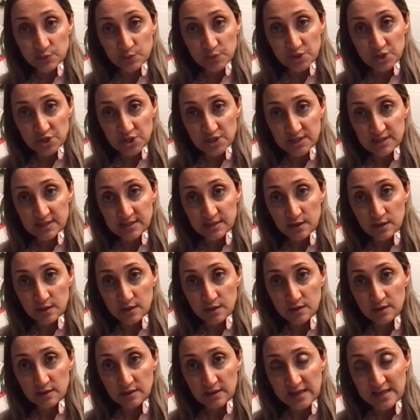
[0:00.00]
which is the
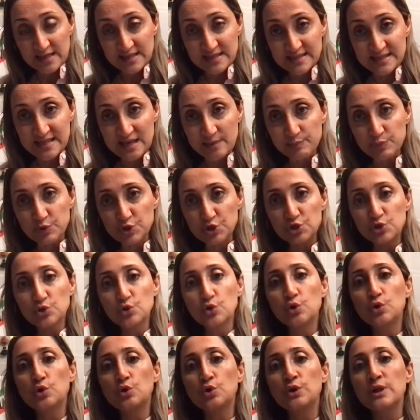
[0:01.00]

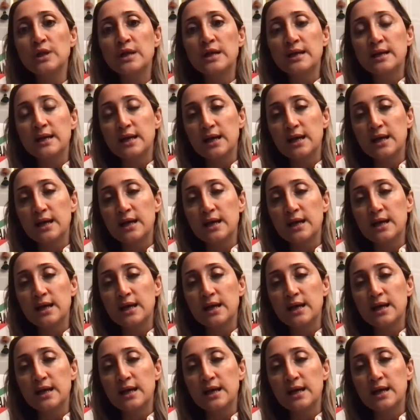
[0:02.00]
exceptional